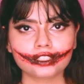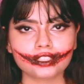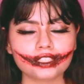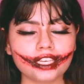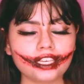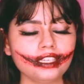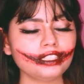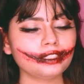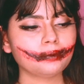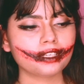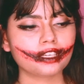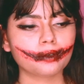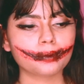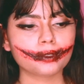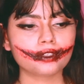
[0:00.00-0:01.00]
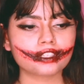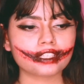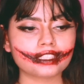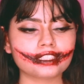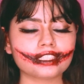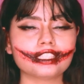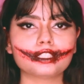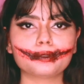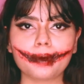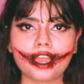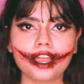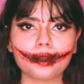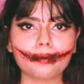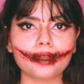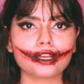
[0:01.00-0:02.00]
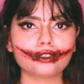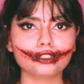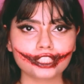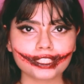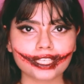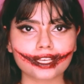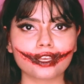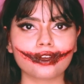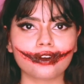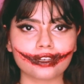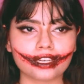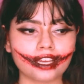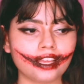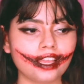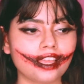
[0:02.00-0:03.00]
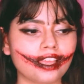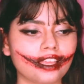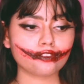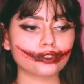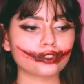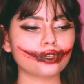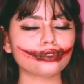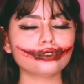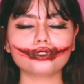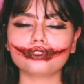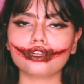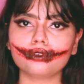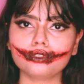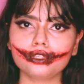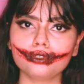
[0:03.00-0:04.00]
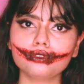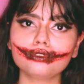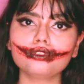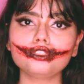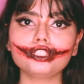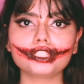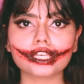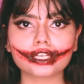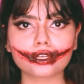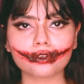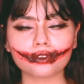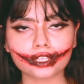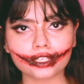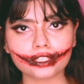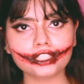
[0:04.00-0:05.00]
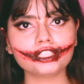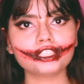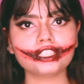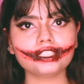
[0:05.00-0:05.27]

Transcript: Today's makeup look is inspired by Kuchisake Onna and for those who don't know who Kuchisake Onna is,